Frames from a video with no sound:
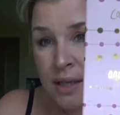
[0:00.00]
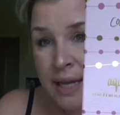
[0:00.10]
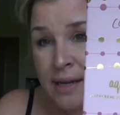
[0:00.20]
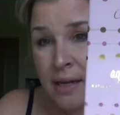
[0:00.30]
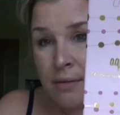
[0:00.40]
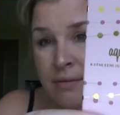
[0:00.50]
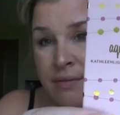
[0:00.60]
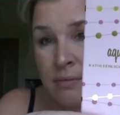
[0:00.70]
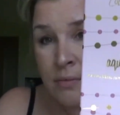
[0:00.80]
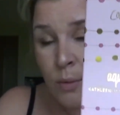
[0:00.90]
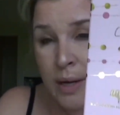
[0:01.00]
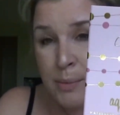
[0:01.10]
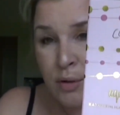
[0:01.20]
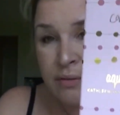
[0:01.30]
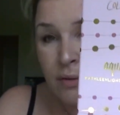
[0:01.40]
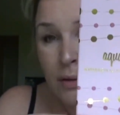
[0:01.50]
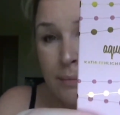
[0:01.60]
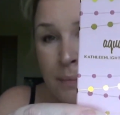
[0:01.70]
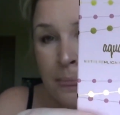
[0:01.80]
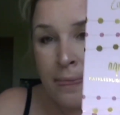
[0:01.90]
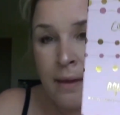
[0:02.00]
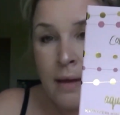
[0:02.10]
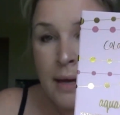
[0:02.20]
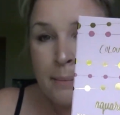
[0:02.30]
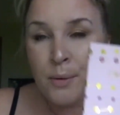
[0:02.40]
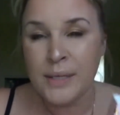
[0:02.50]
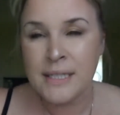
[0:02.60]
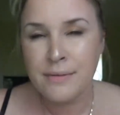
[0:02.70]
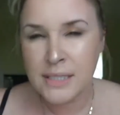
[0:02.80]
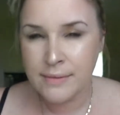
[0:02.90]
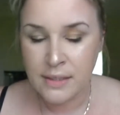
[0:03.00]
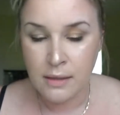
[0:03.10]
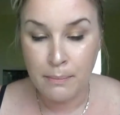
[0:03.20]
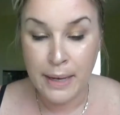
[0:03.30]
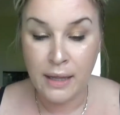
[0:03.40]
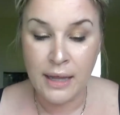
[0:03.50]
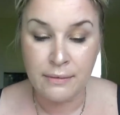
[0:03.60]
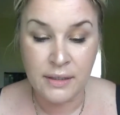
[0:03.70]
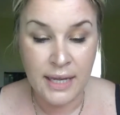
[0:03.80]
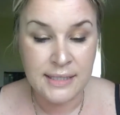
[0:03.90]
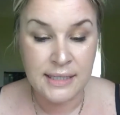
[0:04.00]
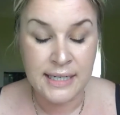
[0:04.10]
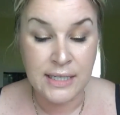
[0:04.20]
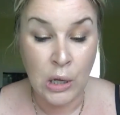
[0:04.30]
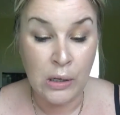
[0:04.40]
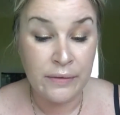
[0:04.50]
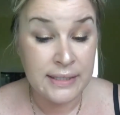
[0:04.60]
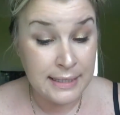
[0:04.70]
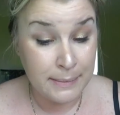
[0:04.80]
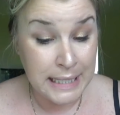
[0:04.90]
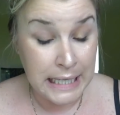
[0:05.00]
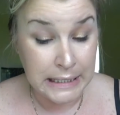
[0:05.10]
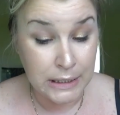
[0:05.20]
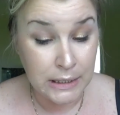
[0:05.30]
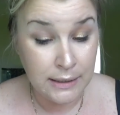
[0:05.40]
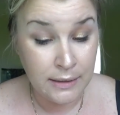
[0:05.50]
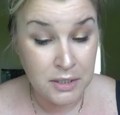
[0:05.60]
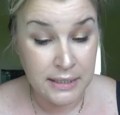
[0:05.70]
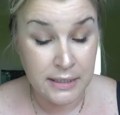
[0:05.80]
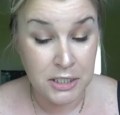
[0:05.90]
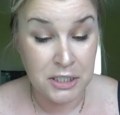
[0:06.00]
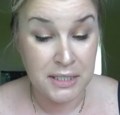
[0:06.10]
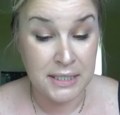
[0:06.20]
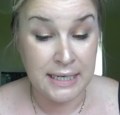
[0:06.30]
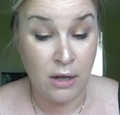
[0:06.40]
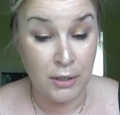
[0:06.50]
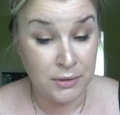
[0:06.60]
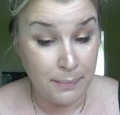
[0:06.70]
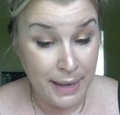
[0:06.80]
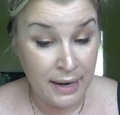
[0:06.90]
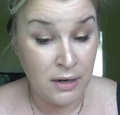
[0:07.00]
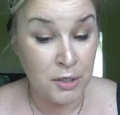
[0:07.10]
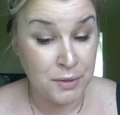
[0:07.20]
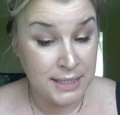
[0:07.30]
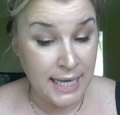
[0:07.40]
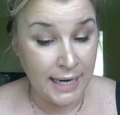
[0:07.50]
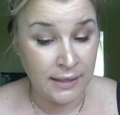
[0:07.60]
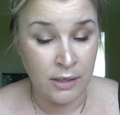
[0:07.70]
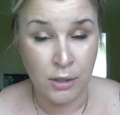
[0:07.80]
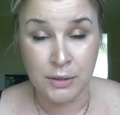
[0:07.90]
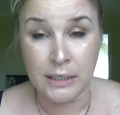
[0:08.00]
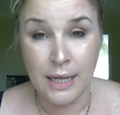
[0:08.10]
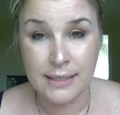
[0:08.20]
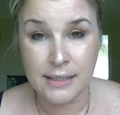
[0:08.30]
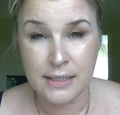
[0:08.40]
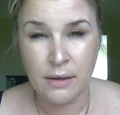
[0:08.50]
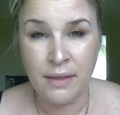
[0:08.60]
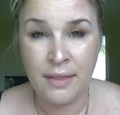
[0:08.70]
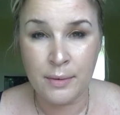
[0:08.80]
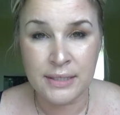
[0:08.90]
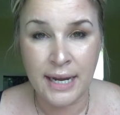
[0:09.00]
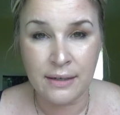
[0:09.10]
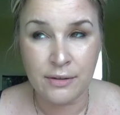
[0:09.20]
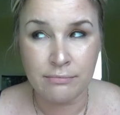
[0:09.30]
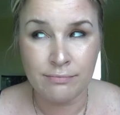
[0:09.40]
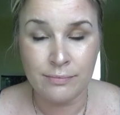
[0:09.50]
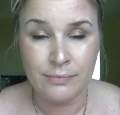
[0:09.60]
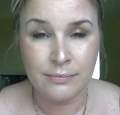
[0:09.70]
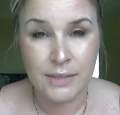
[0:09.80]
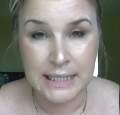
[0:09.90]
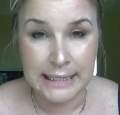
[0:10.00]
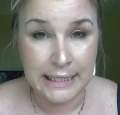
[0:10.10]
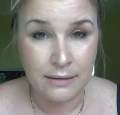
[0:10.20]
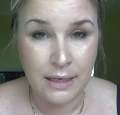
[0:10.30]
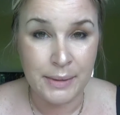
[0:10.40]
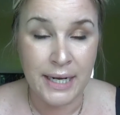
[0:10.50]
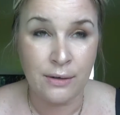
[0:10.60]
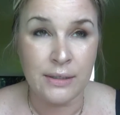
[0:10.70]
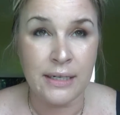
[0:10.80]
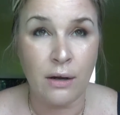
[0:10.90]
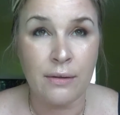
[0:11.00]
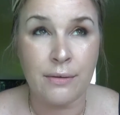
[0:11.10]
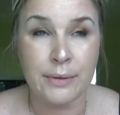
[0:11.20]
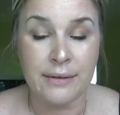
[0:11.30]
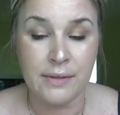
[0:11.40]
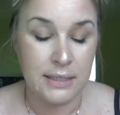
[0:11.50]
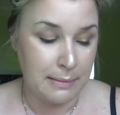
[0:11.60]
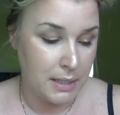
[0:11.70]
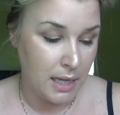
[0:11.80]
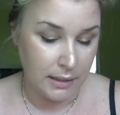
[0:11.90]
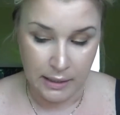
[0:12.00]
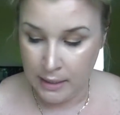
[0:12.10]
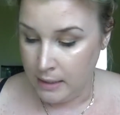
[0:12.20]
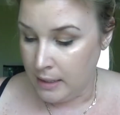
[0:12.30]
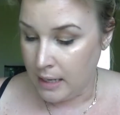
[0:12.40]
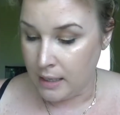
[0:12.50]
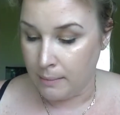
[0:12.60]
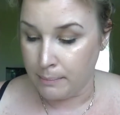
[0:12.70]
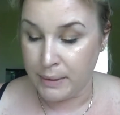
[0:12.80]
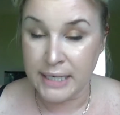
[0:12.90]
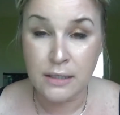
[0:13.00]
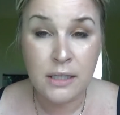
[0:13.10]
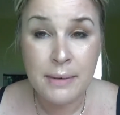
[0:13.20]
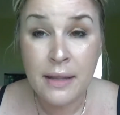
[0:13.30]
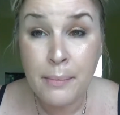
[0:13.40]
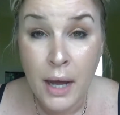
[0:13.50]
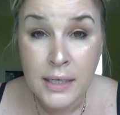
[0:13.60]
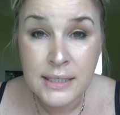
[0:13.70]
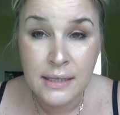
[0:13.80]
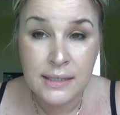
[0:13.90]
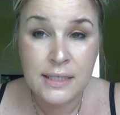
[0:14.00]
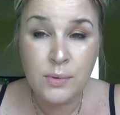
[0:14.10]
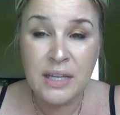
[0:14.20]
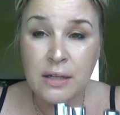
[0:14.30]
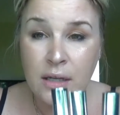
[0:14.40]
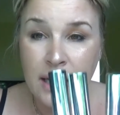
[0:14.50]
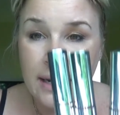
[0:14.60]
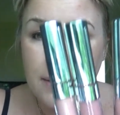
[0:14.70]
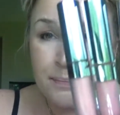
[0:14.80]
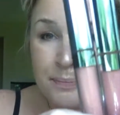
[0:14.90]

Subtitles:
like. Quite beautiful. But once I received it in the mail, I realized it's all the same color. It's just ultra matte, ultra satin, and ultra glossy. So I thought that was kind of silly. I mean, I don't need 3 of the same color. But I took them out of the box, and this is what they look like.